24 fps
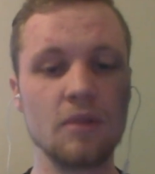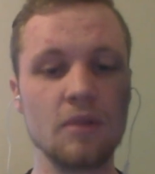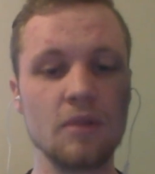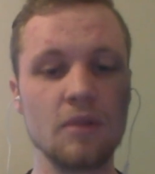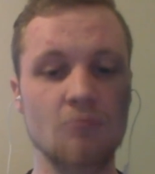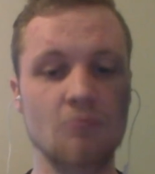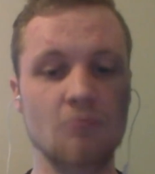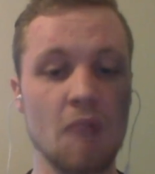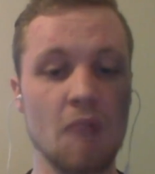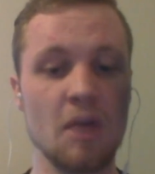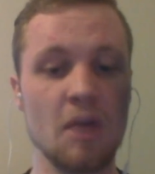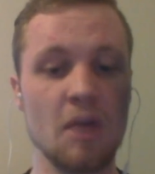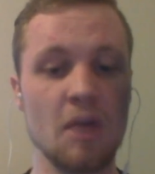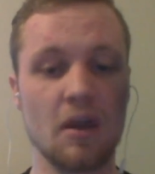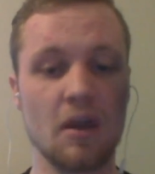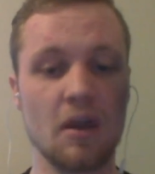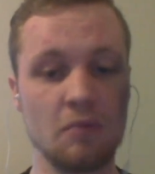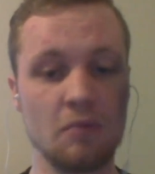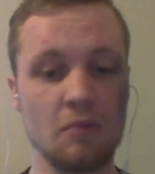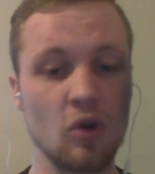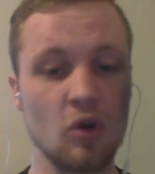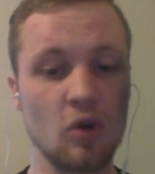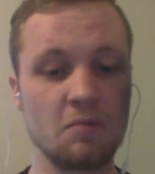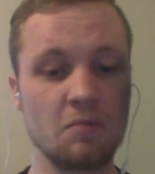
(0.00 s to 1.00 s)
I
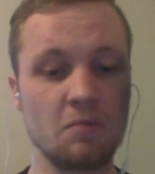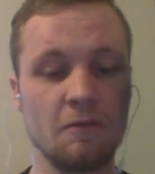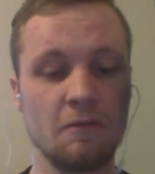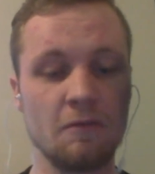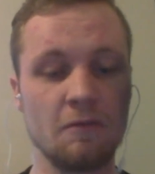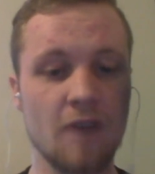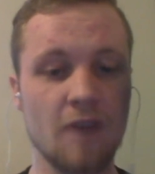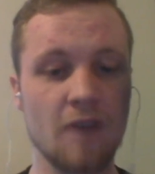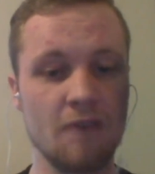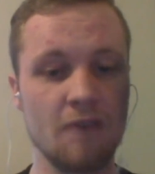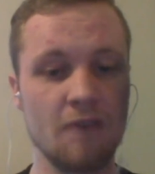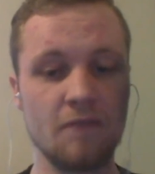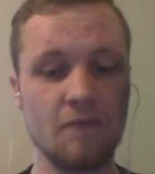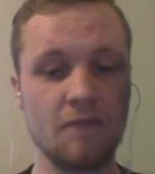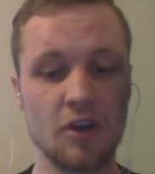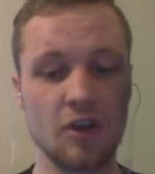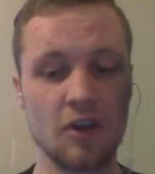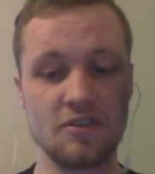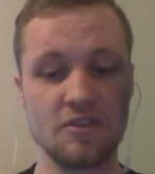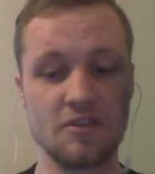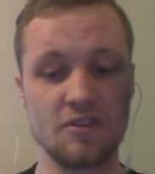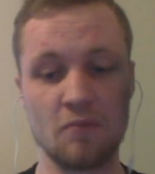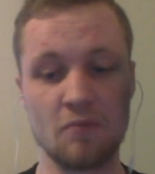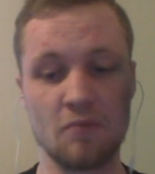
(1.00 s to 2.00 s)
make multiple five
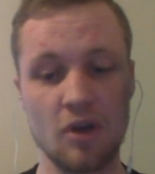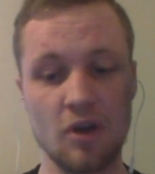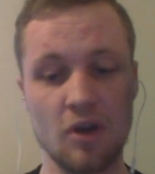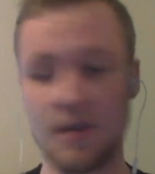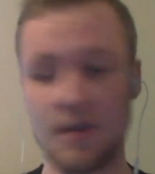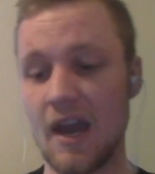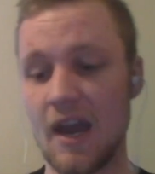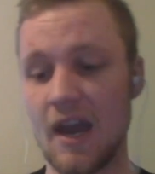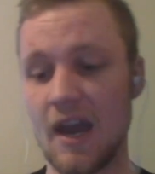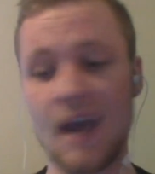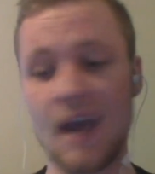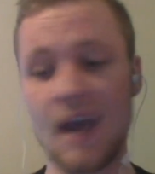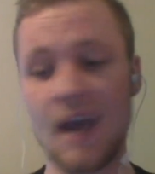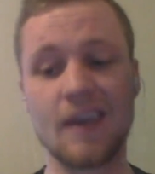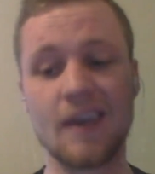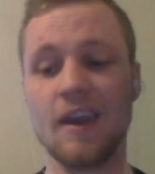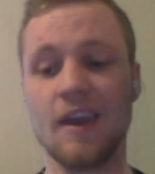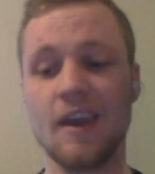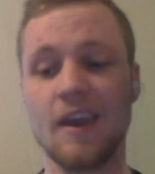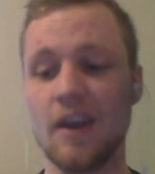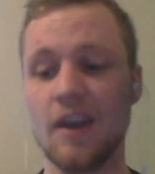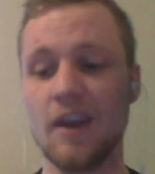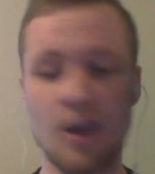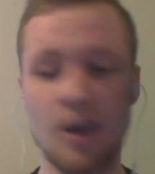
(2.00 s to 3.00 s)
figures a month and I
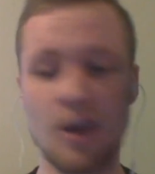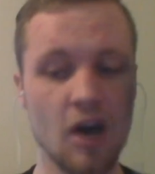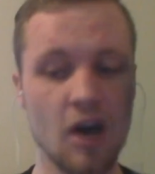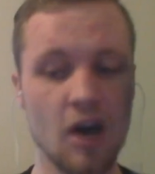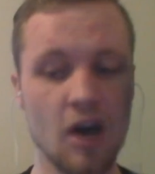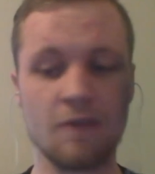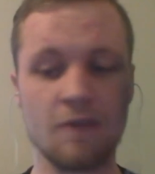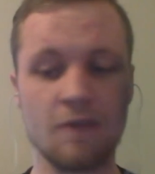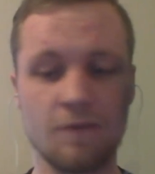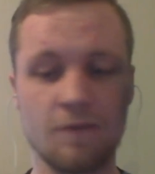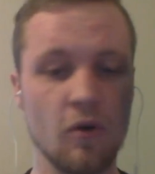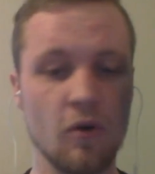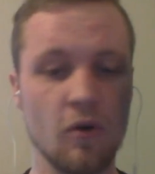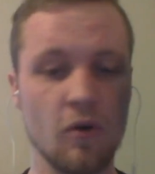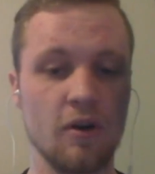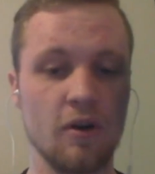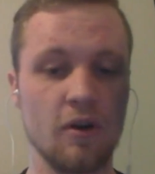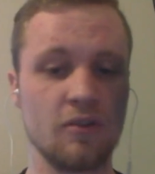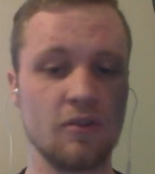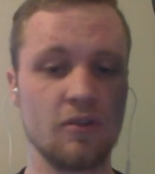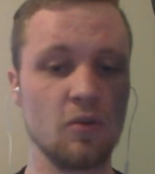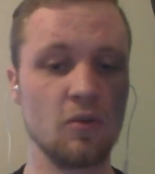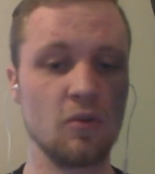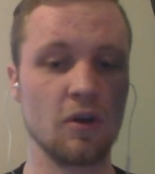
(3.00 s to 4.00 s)
cannot
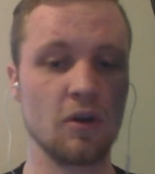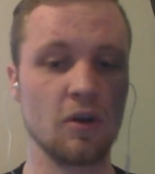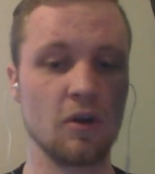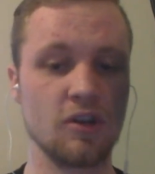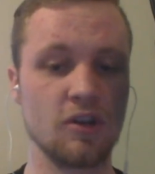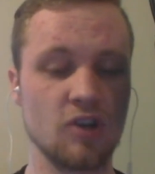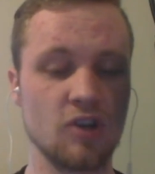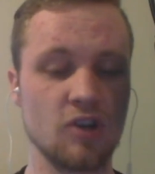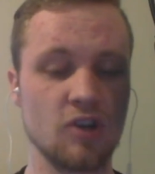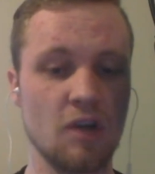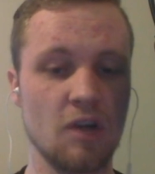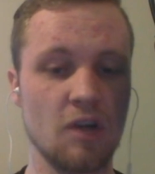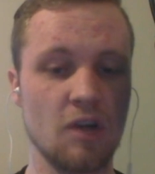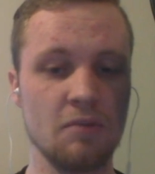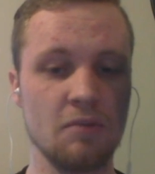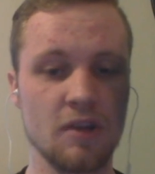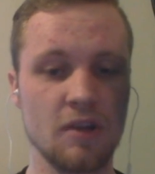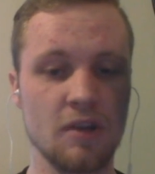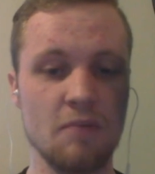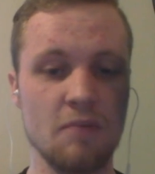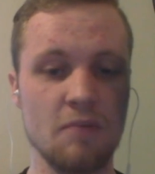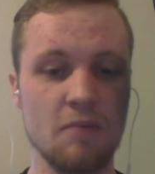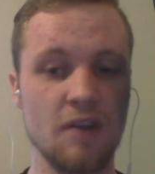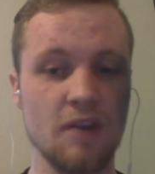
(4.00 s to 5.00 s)
afford to work a job.
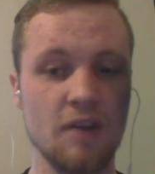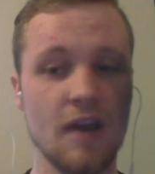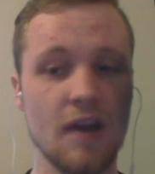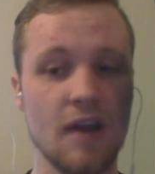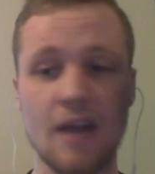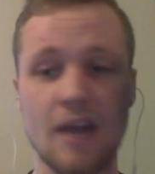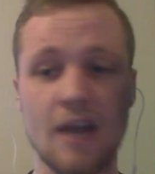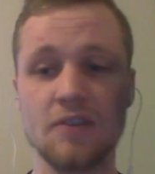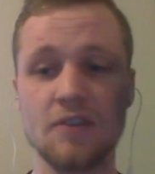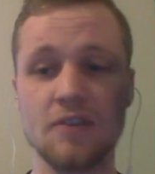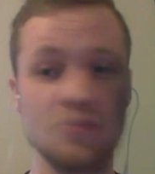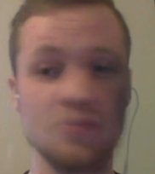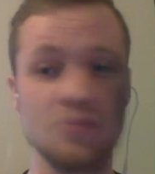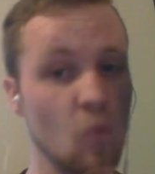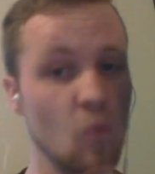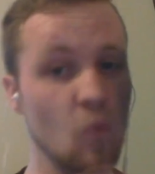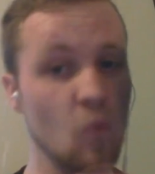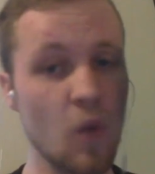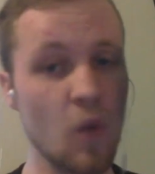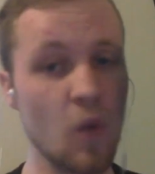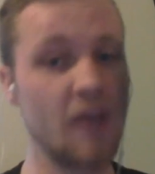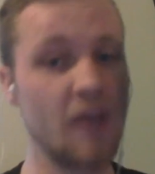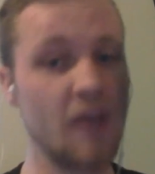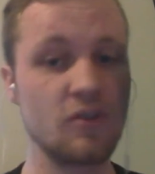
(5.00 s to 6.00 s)
I mean, that is
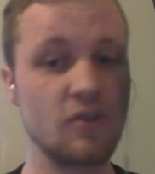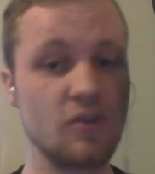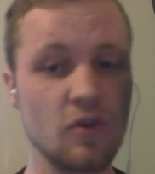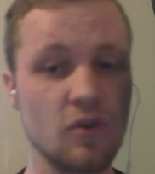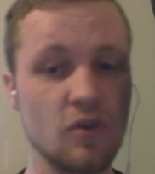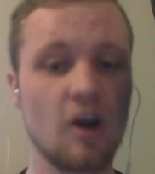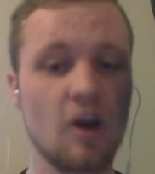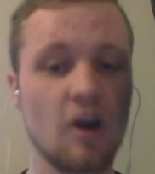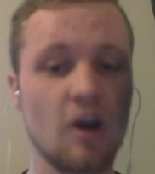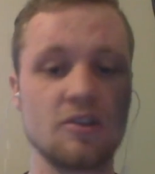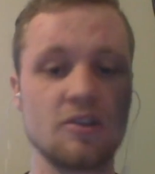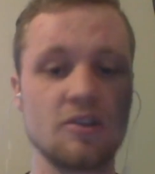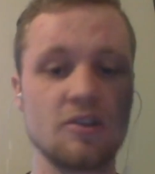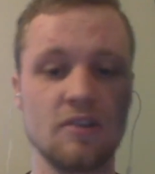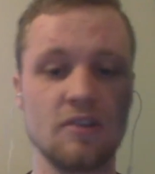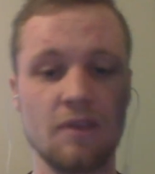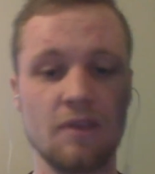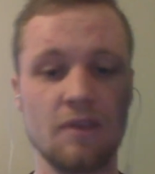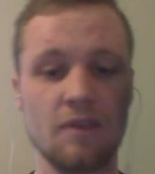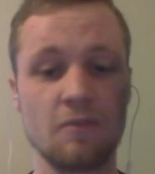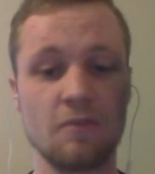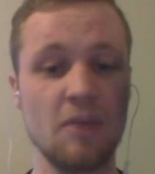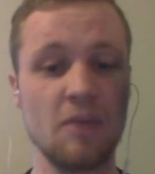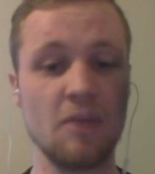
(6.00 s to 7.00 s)
way too
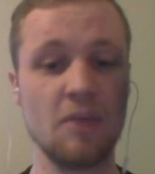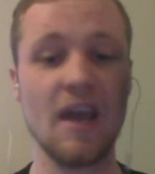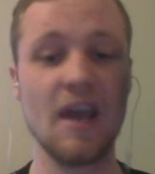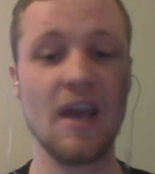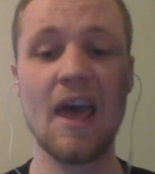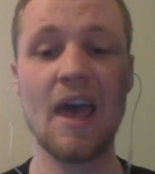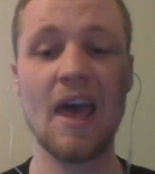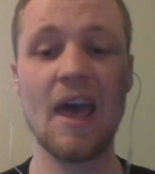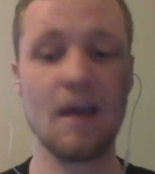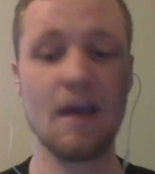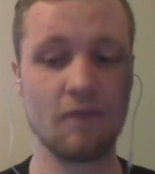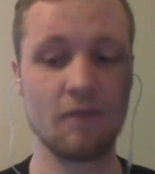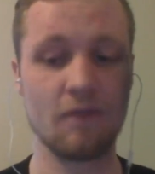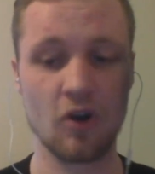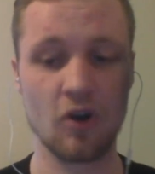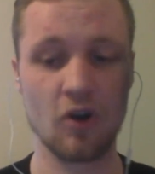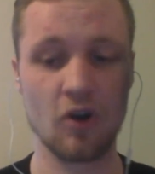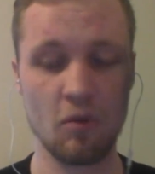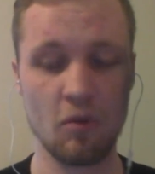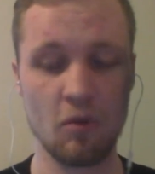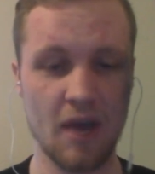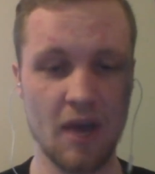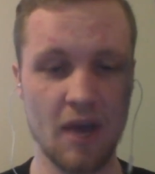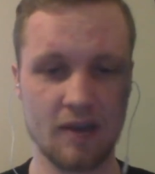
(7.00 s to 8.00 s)
costly for me to ever
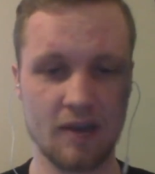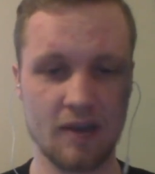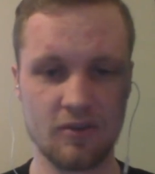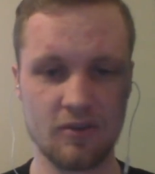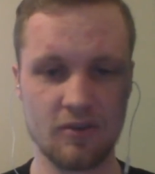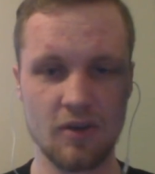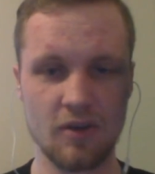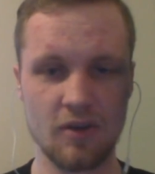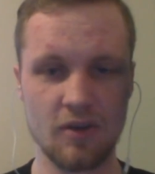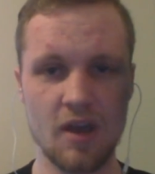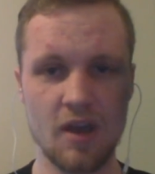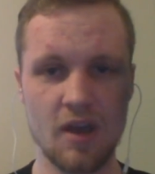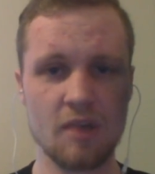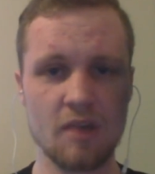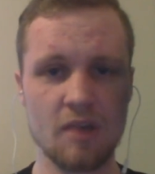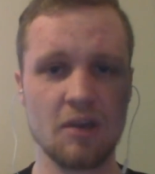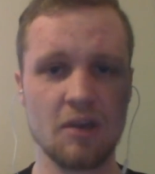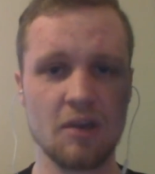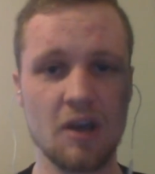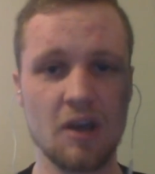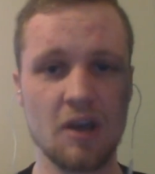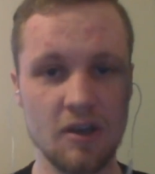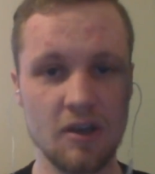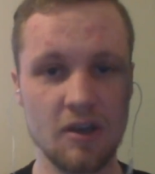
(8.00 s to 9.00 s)
go back to
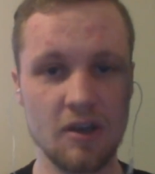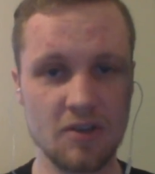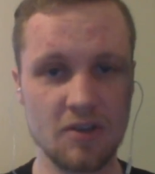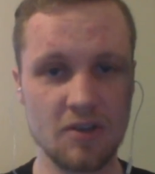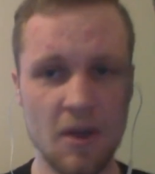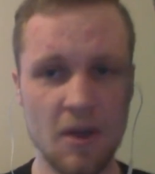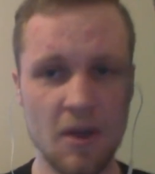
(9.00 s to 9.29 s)
because,